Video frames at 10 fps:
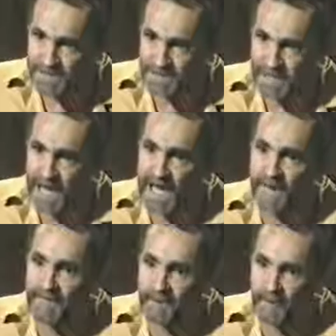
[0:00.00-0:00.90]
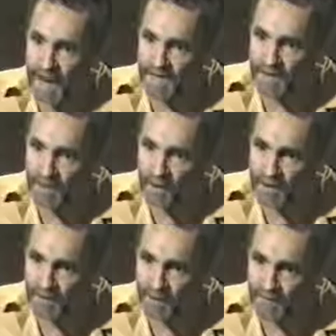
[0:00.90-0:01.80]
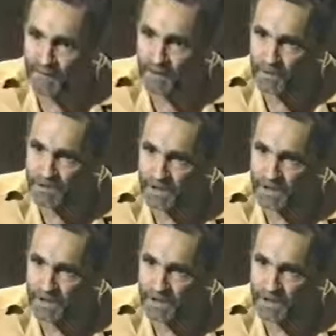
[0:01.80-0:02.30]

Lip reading: then I have the right to go into revolution